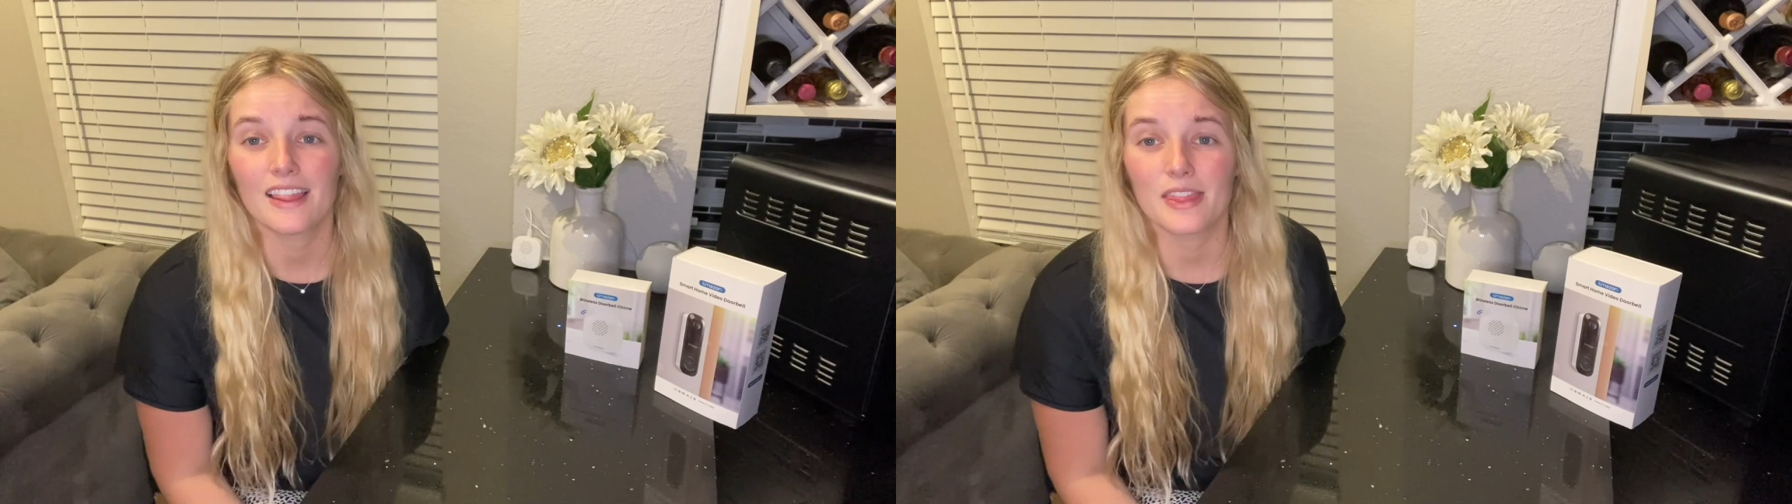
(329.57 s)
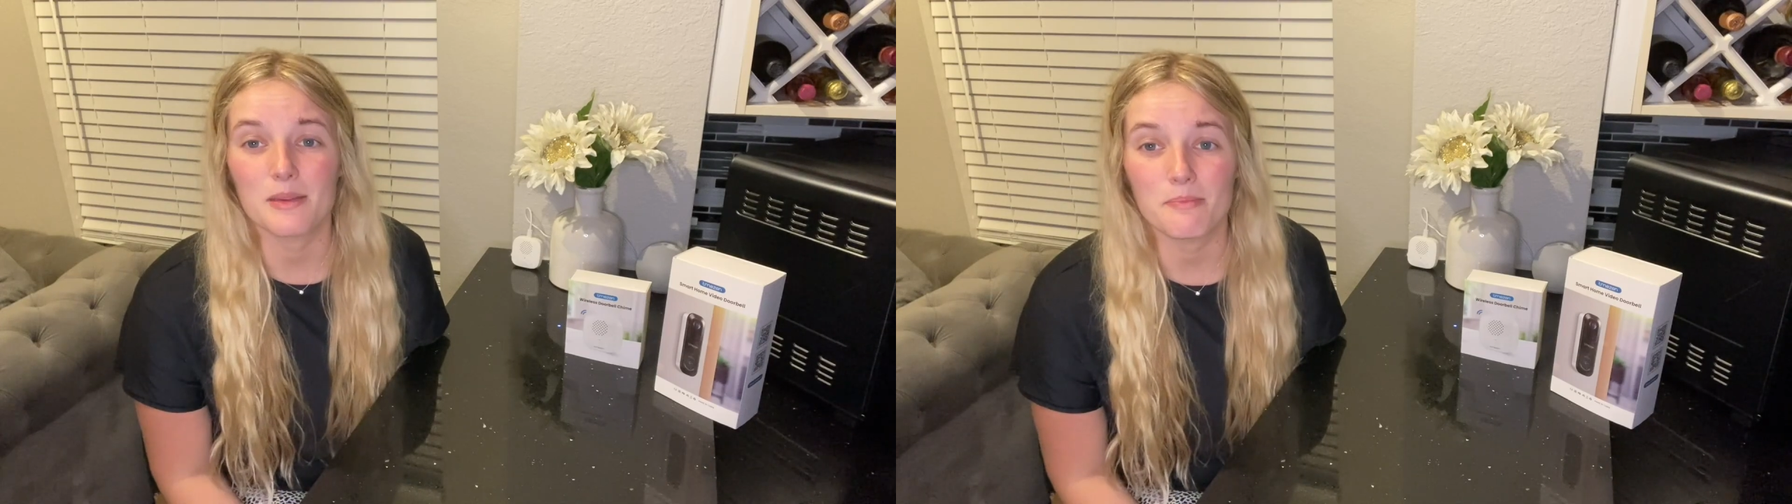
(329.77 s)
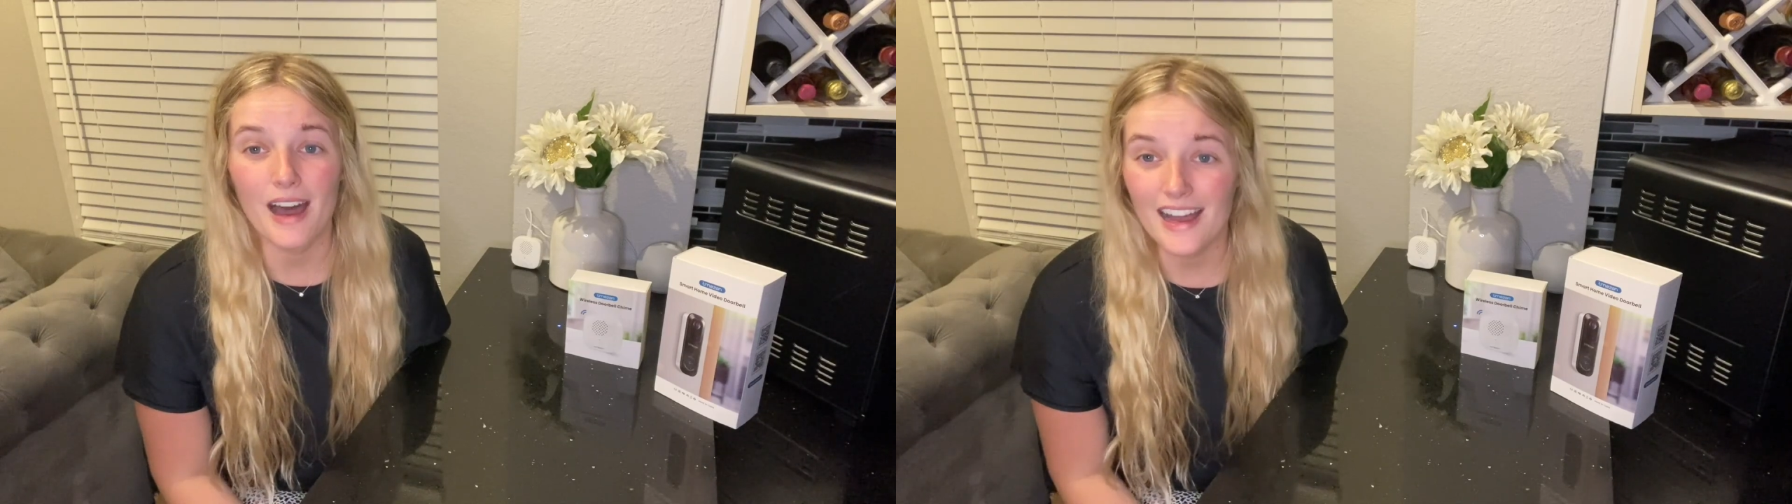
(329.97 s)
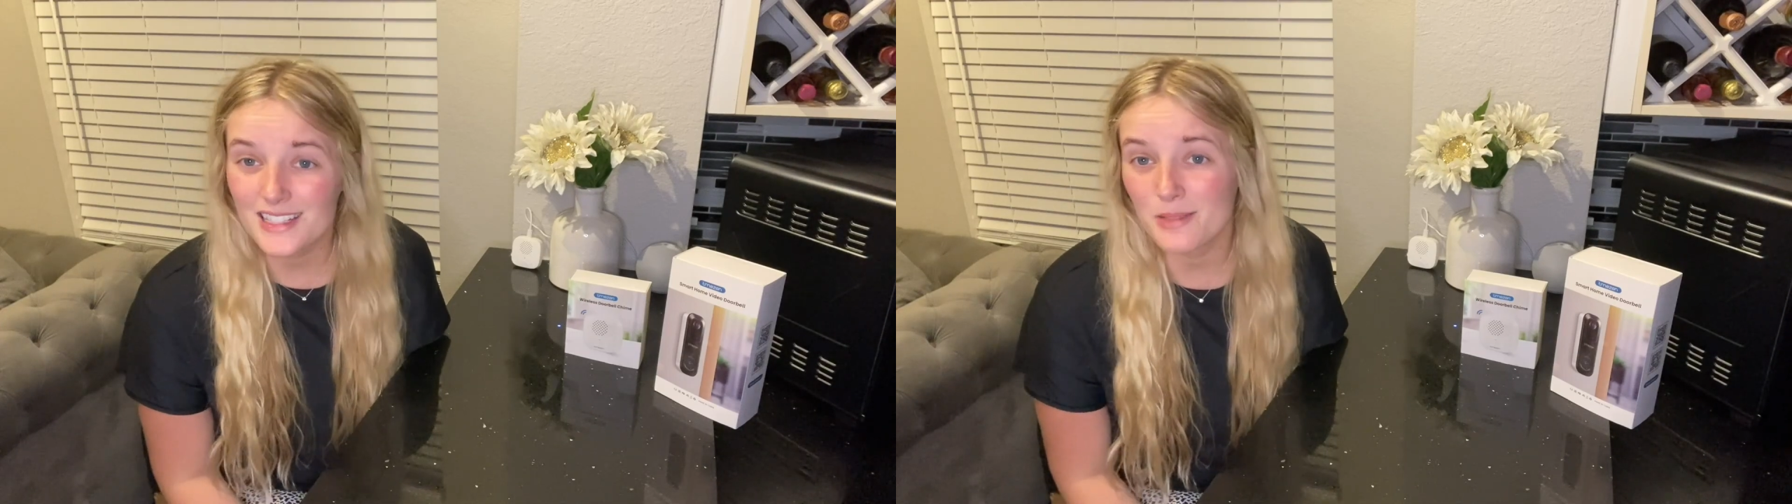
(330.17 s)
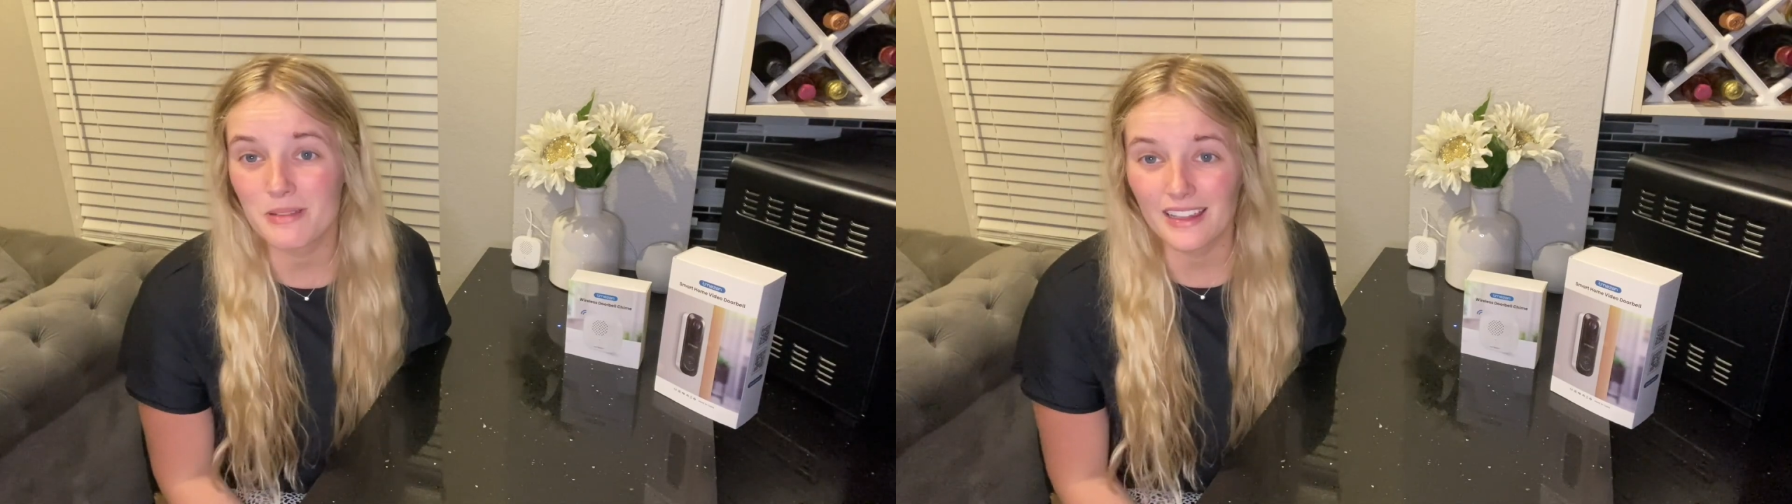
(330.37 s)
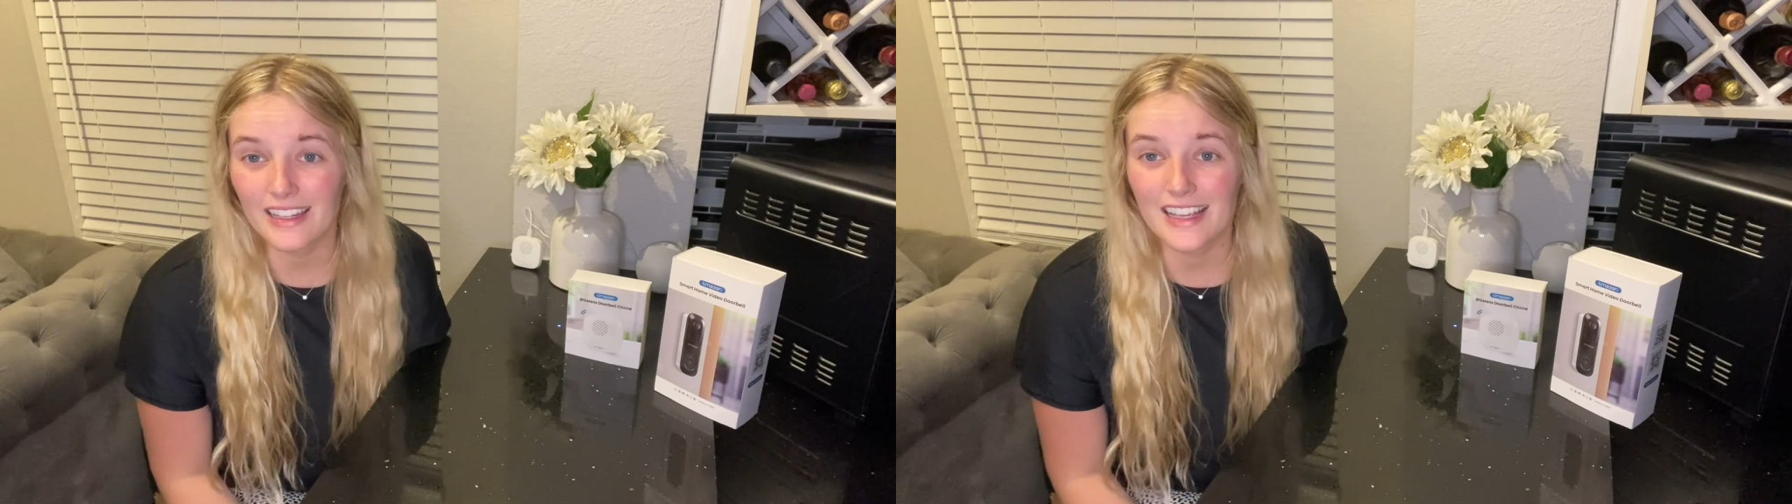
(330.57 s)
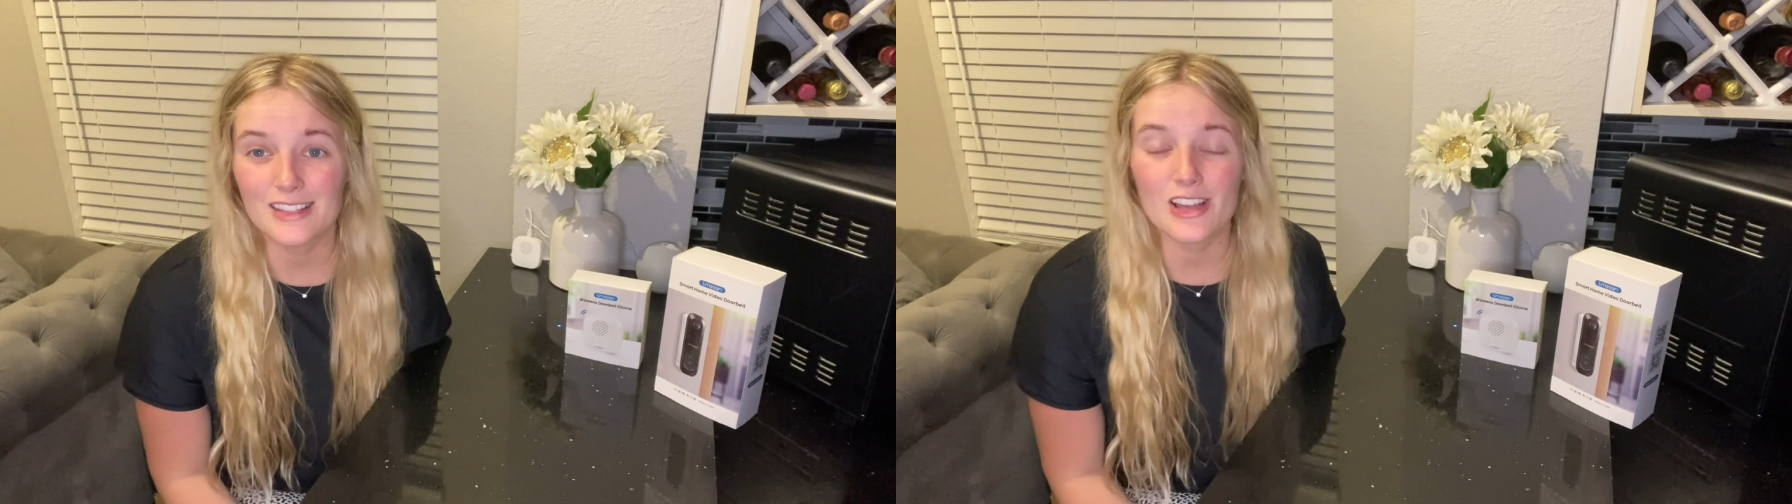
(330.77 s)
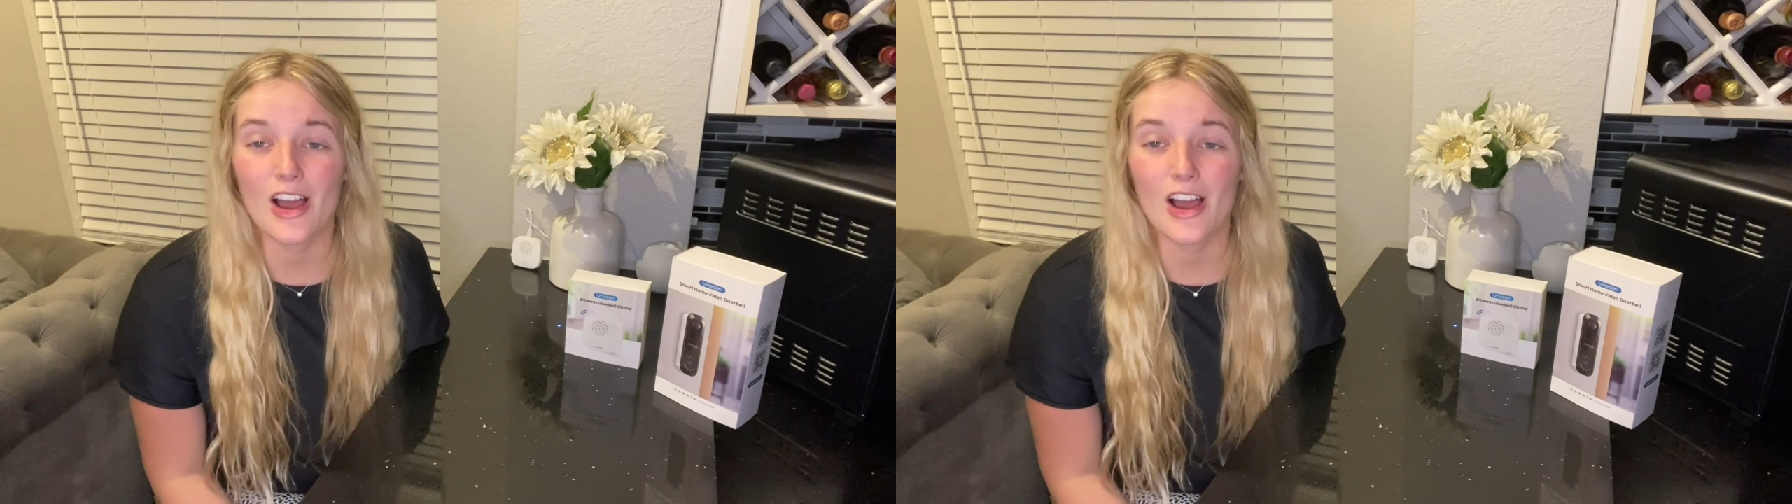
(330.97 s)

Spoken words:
The possibilities